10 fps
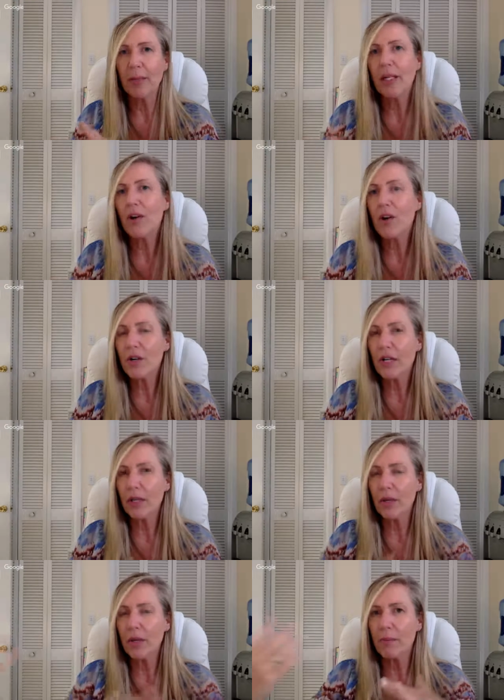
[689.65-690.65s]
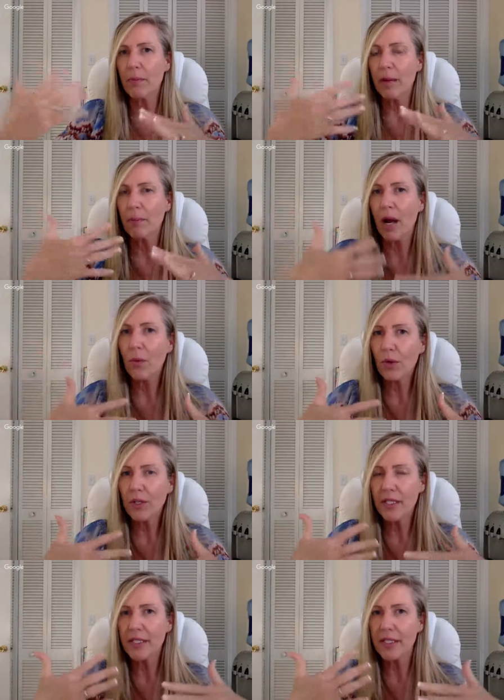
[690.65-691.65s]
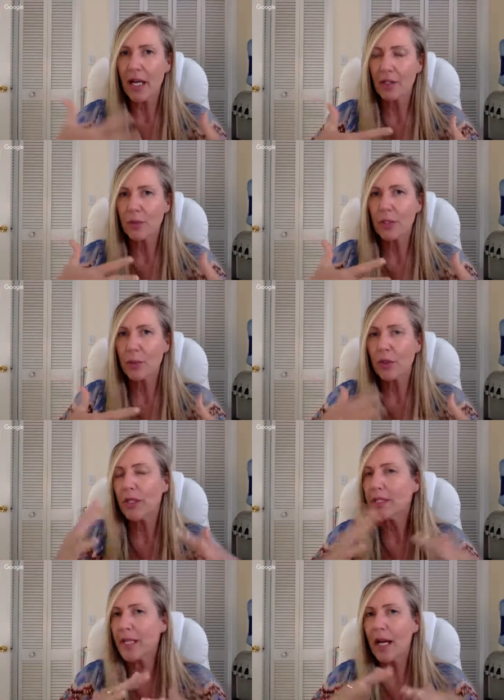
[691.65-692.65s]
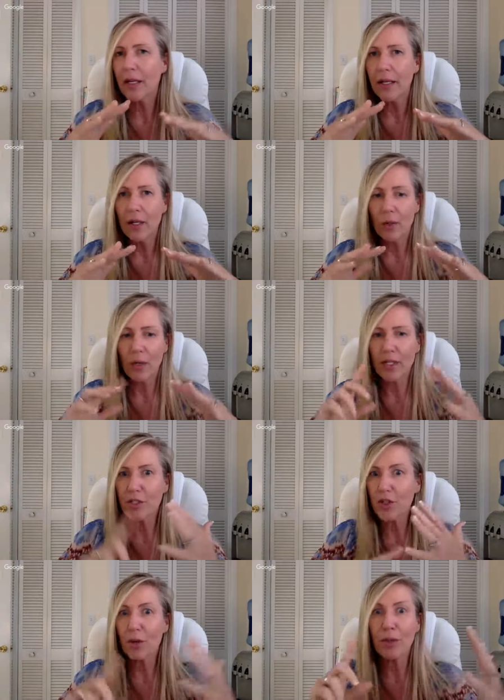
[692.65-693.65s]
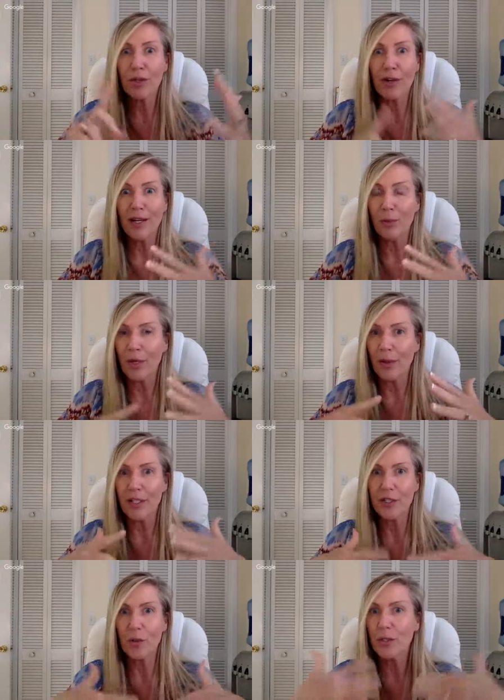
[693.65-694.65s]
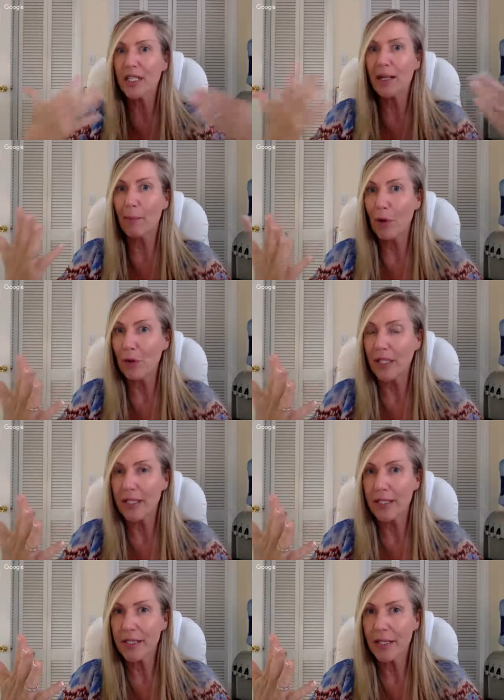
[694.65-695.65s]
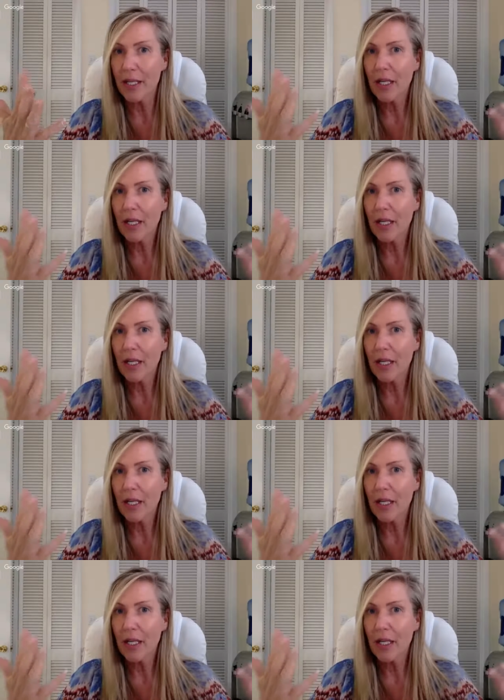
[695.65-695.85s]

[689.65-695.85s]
PR in my world as the Doctor Whisperer is not what I start with or end with. It's almost like a bonus.